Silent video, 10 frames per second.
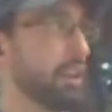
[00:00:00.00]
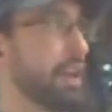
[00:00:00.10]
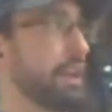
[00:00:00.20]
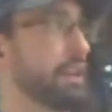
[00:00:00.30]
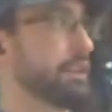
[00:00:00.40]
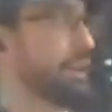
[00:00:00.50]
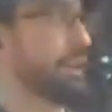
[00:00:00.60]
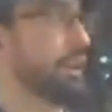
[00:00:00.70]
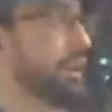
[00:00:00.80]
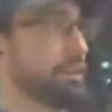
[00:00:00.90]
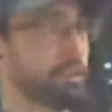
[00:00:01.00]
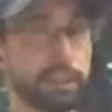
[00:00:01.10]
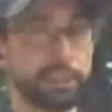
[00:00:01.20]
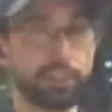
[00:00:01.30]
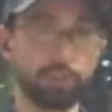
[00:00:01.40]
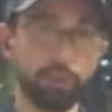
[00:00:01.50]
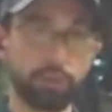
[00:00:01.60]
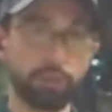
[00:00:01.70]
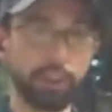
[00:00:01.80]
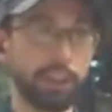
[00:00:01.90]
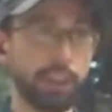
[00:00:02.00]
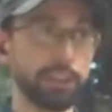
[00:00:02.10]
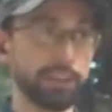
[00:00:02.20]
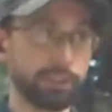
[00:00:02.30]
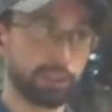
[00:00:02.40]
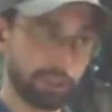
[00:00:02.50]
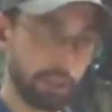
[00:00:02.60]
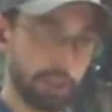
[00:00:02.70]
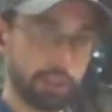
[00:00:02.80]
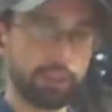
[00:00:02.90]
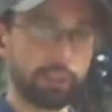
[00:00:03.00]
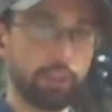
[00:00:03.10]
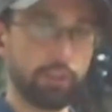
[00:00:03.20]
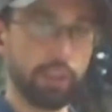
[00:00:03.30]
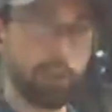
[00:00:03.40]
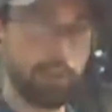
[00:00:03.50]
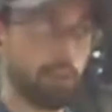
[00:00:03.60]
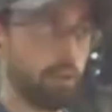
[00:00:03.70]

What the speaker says: and the last 2-3 days it started to slow down,